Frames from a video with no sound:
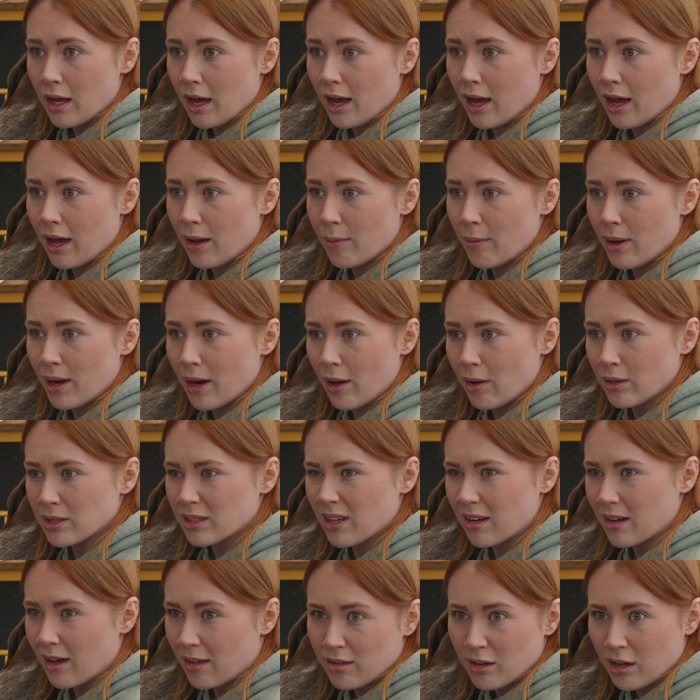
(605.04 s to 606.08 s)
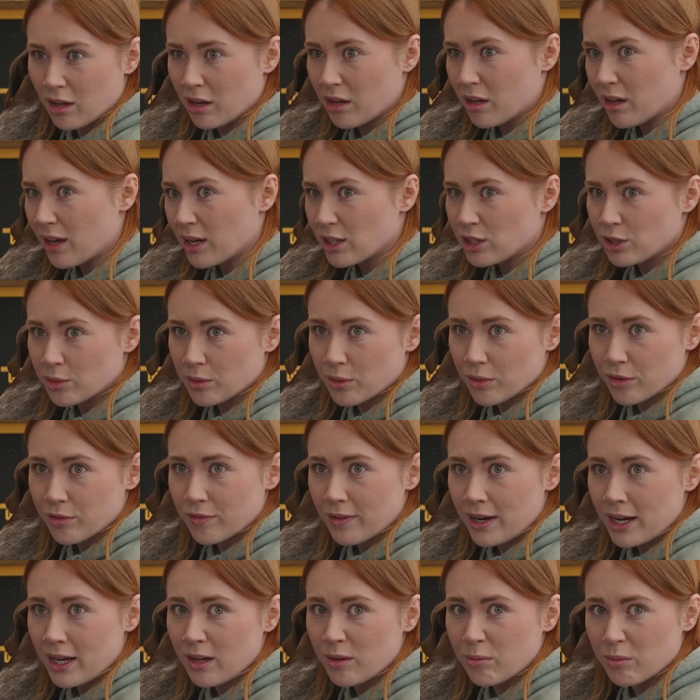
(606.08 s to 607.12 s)
and I was like, I think I can get 2 or
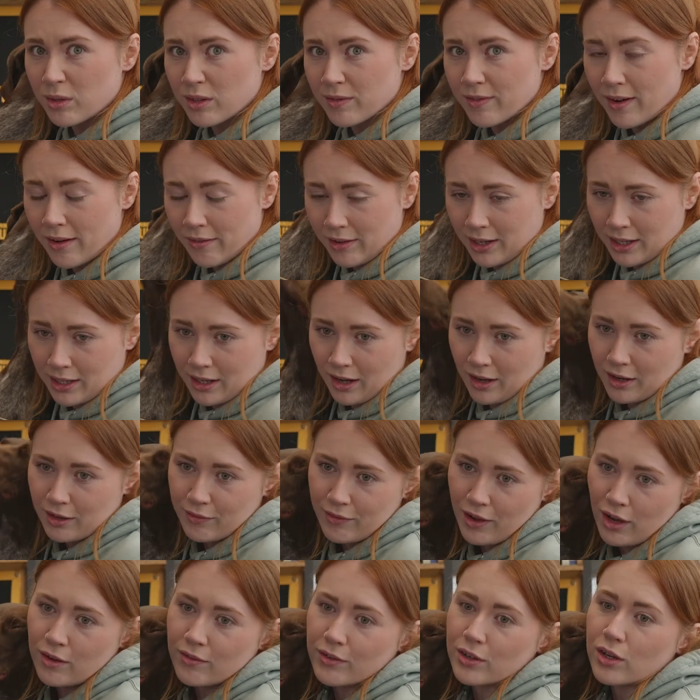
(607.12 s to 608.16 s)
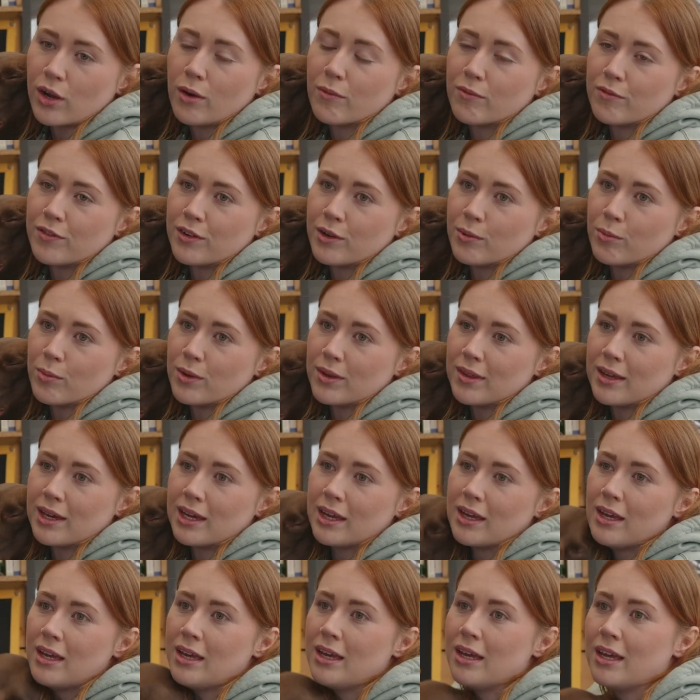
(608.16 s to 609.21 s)
3, and was very kind of overconfident with
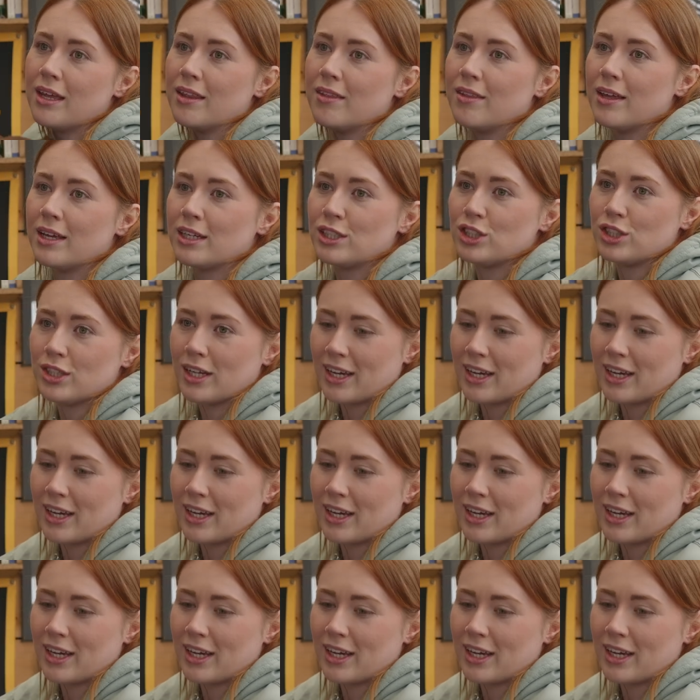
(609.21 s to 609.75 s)
it. This